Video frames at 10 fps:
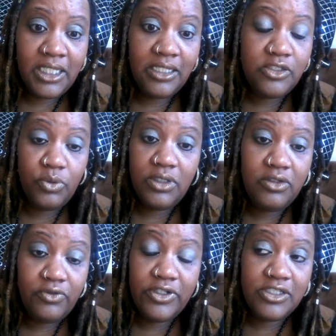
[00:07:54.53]
It's one of
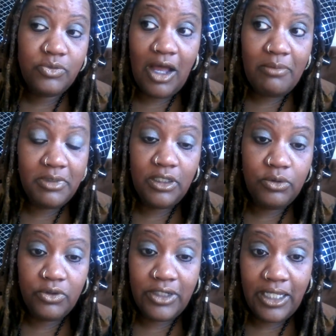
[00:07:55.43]
the reasons why I'm a
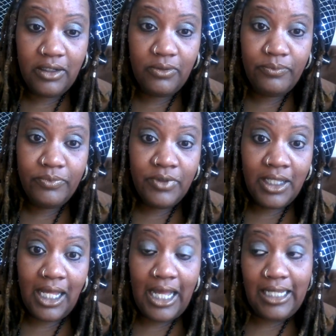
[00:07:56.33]
loner now.
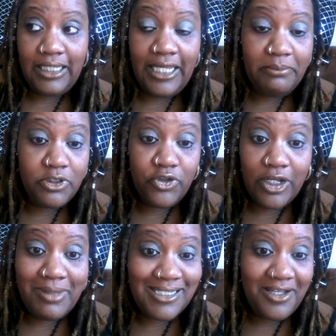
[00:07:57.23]
I can't betray
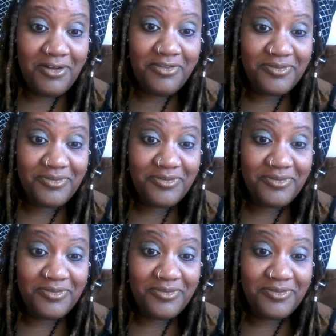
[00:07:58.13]
myself.